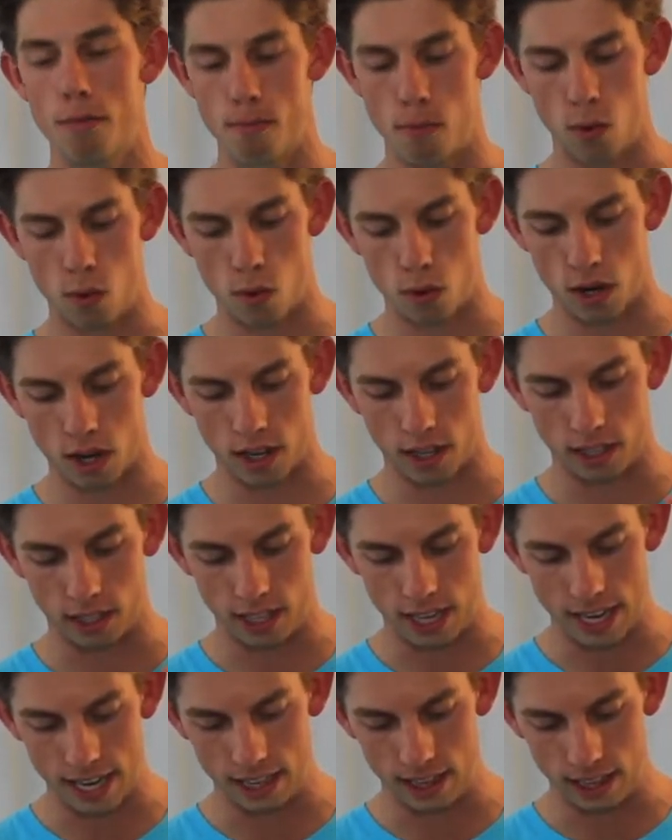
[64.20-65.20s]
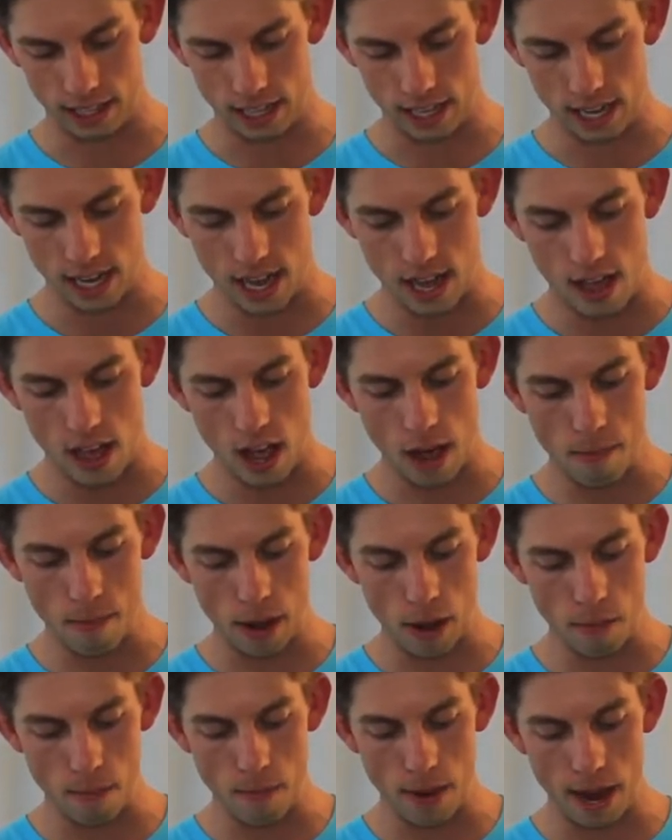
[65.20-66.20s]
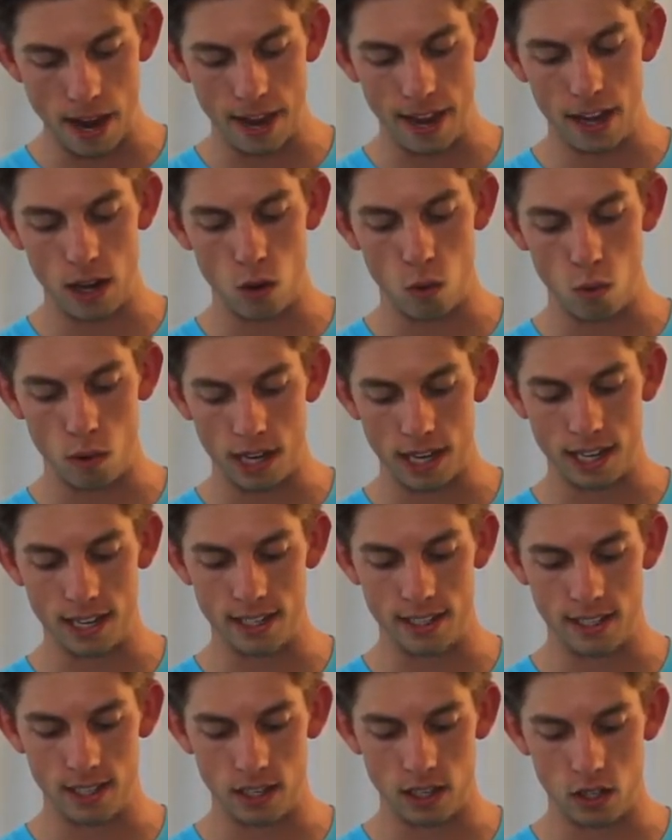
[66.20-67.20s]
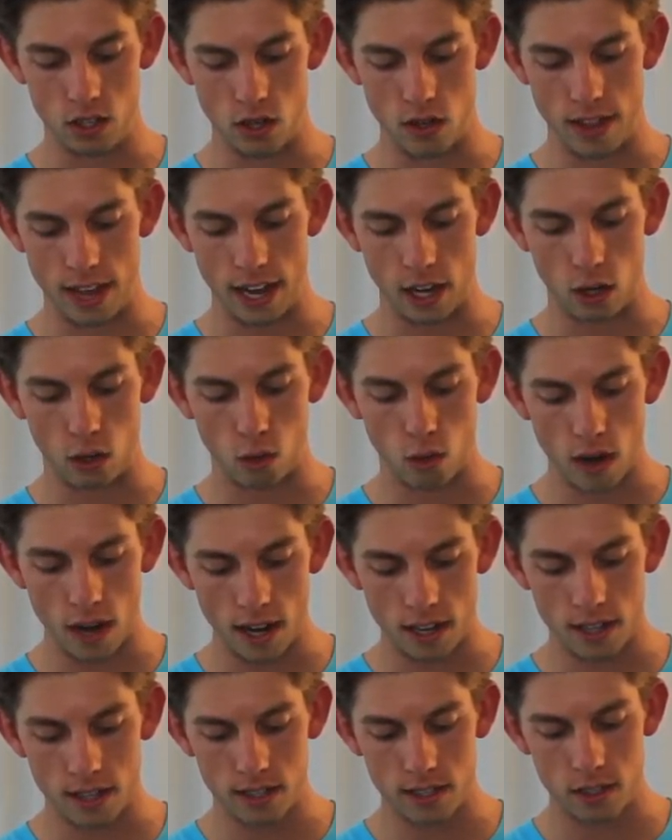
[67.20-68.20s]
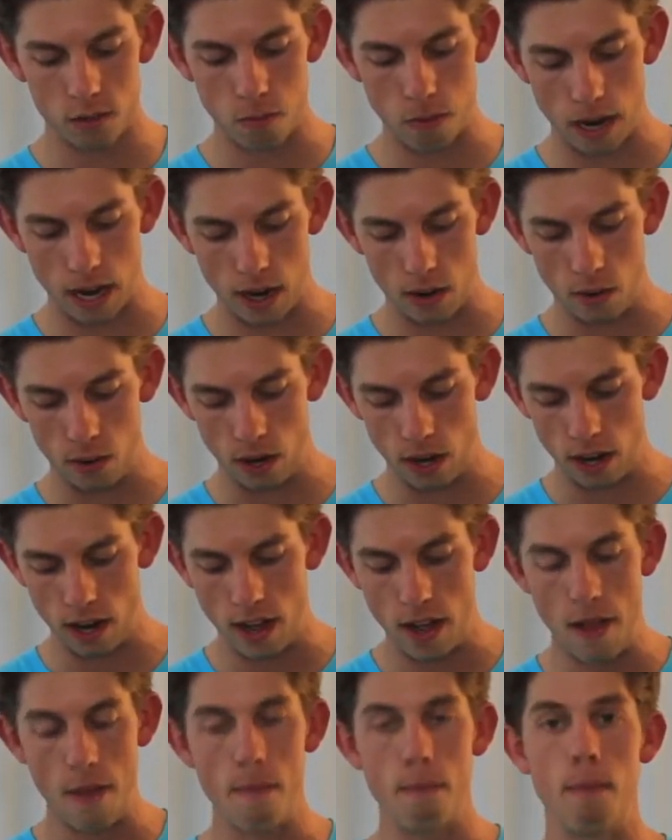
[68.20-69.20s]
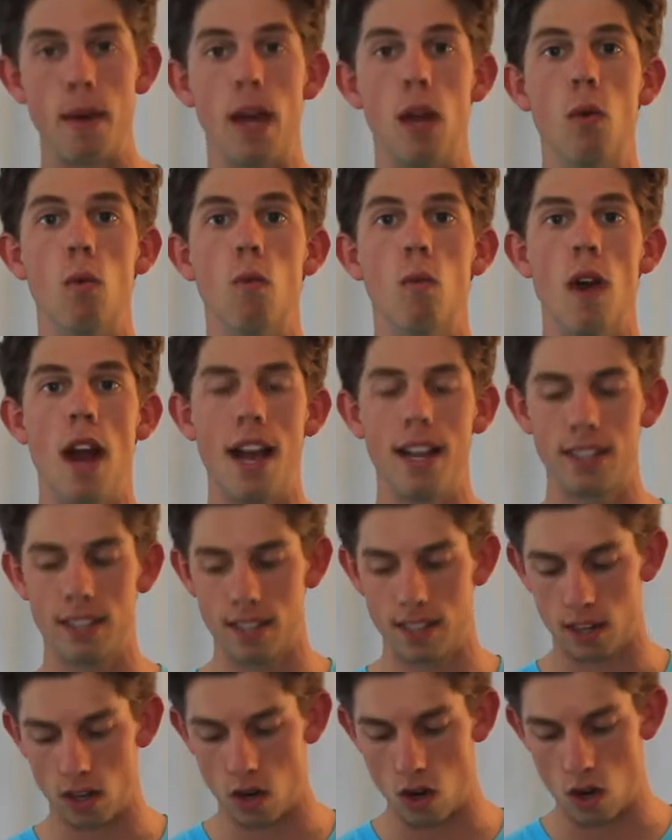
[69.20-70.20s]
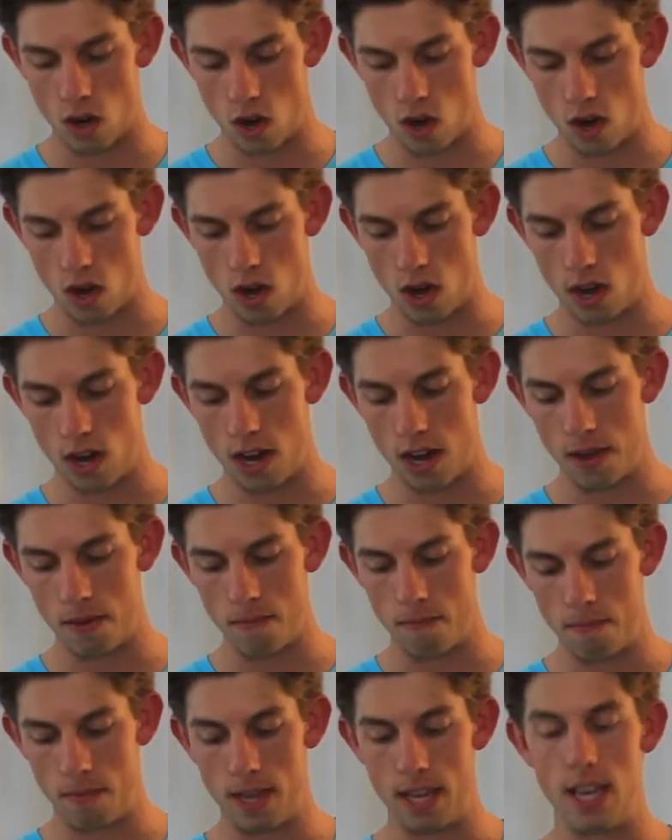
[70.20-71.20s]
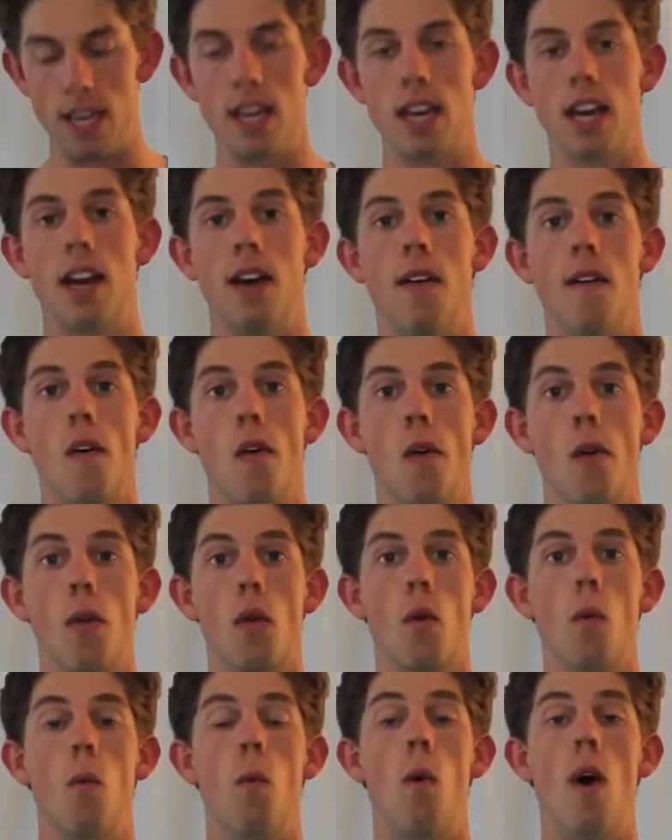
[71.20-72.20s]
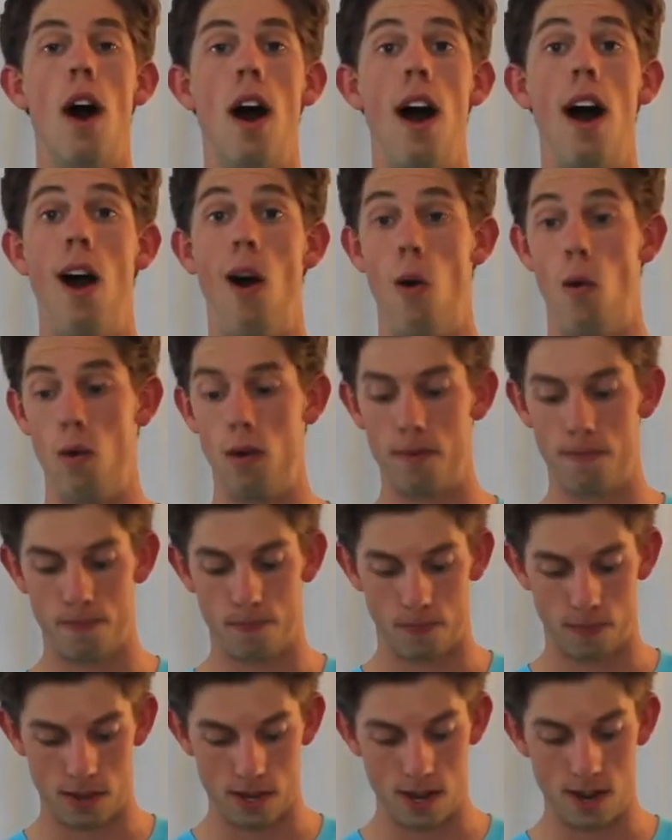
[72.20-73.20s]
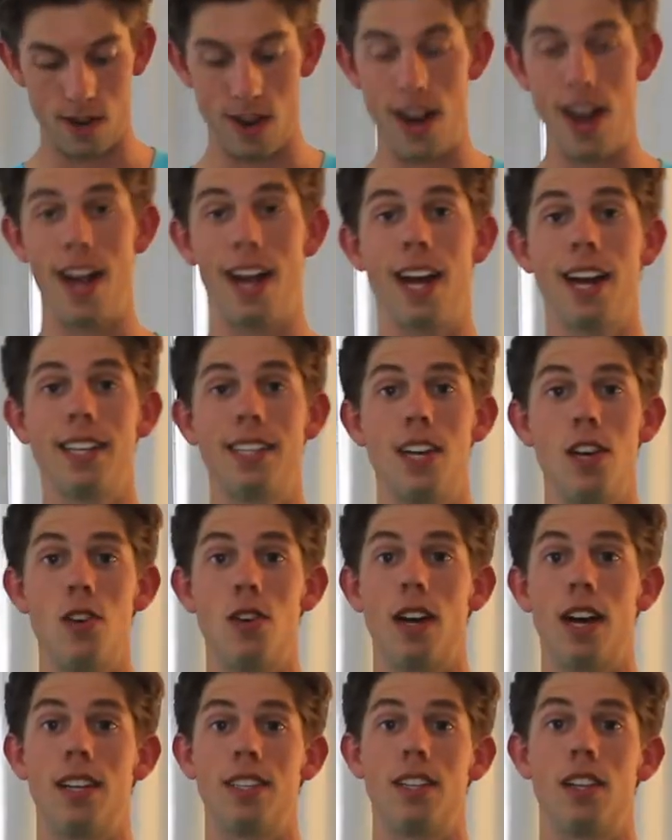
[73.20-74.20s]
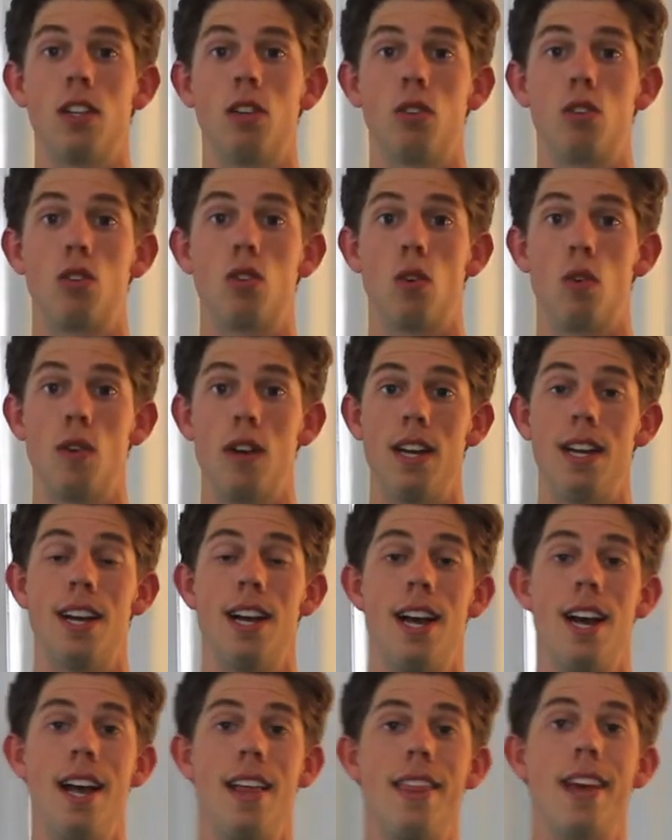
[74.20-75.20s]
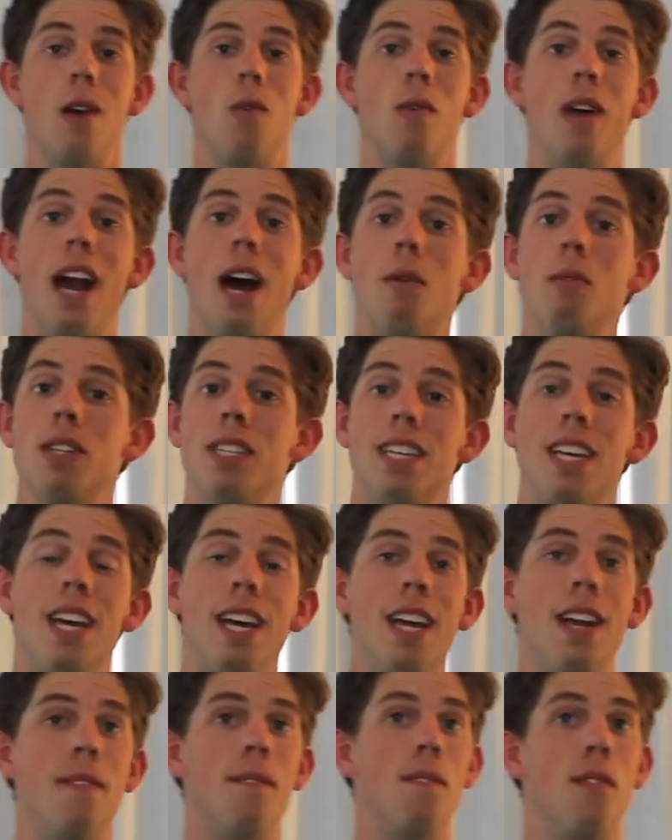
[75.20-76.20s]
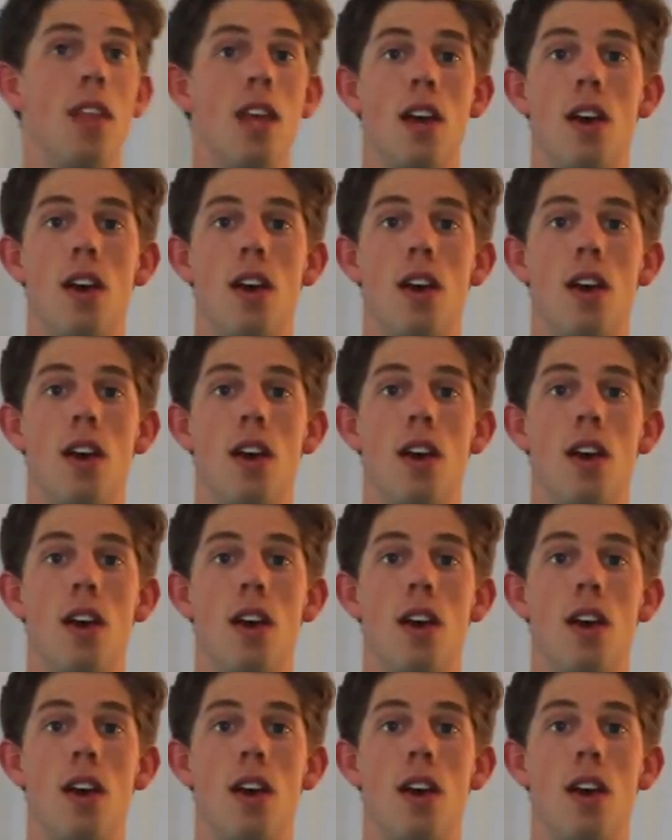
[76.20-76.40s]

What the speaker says: the more gladly about my weaknesses, so that Christ's power may rest on me.'" Wow. All right, I got to tell you guys a little story that when I was in